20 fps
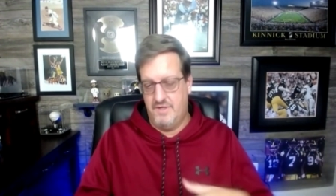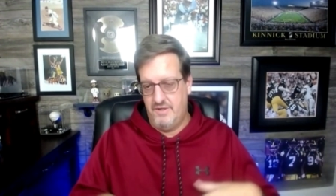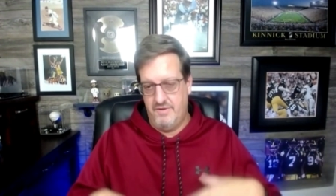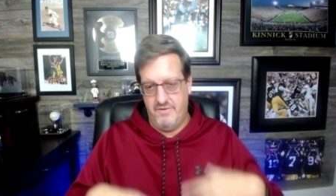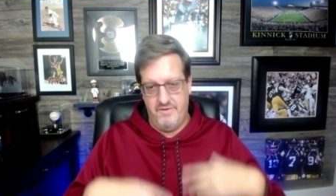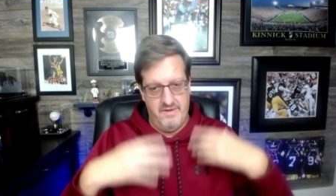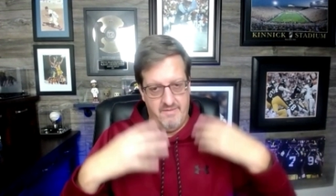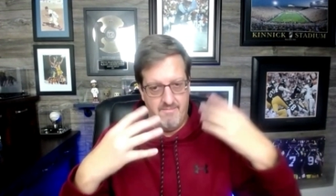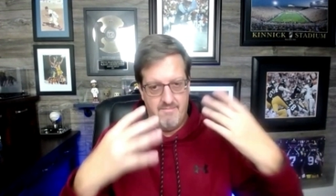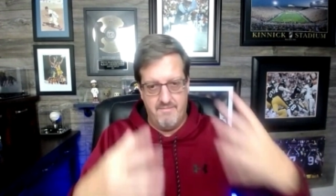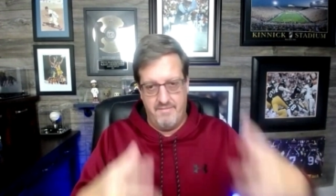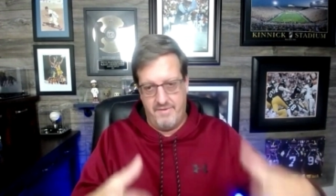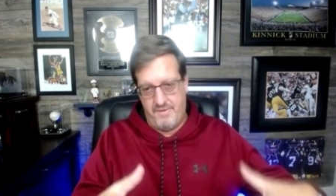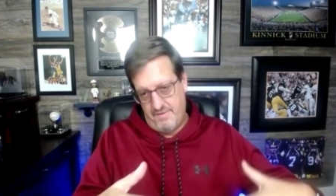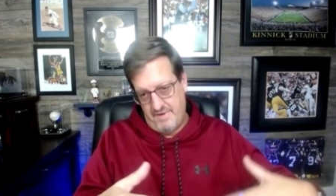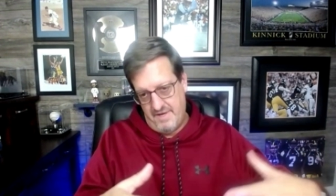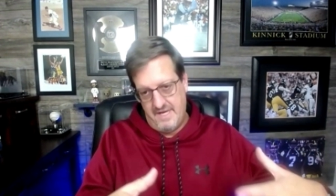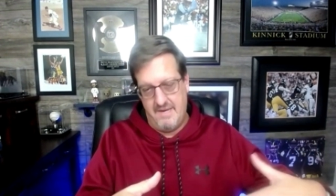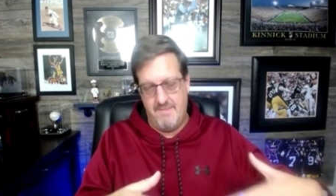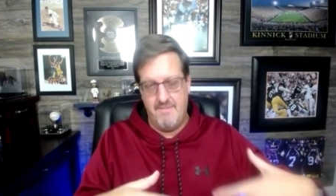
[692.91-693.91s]
do the
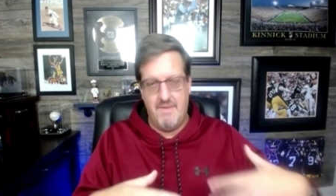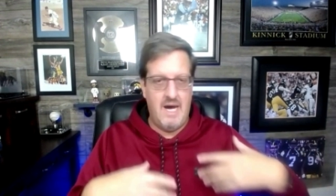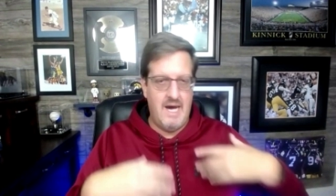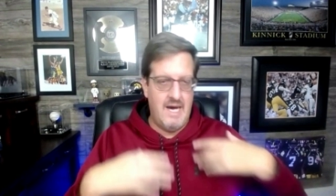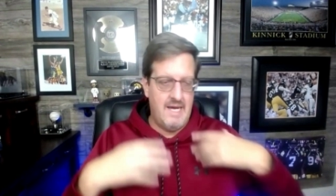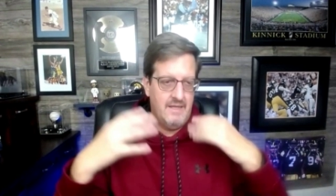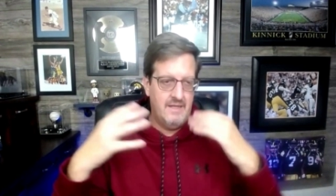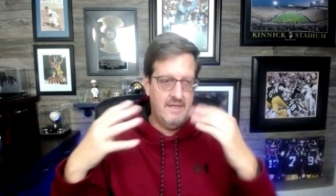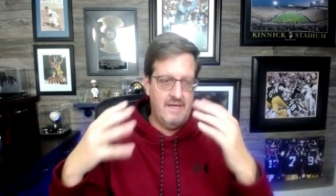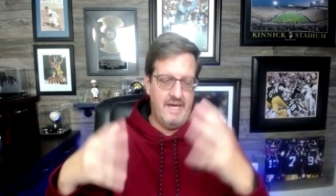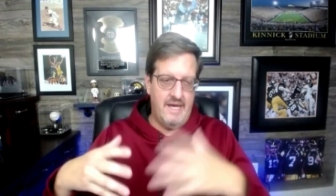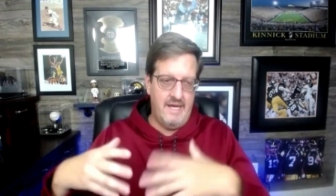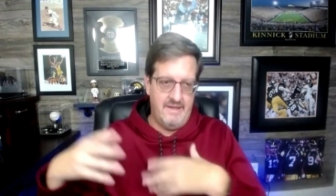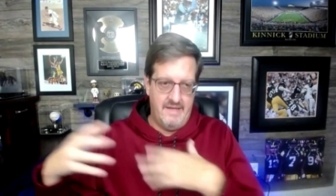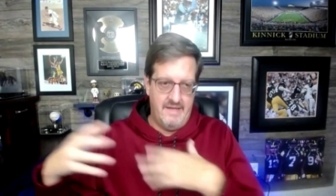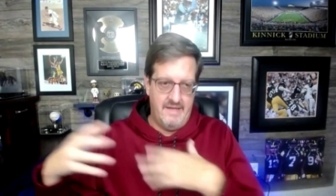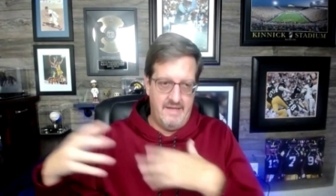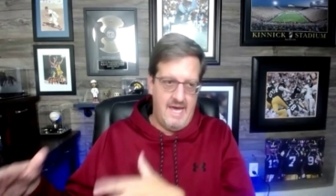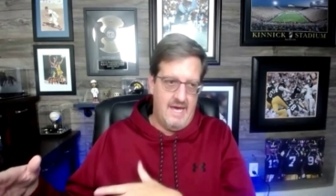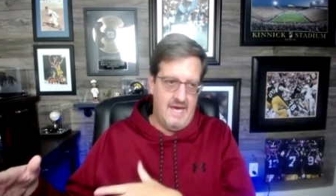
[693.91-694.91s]
3D modeling,
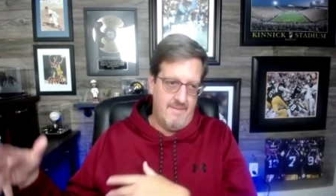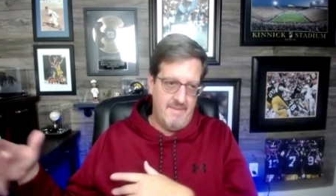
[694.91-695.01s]
the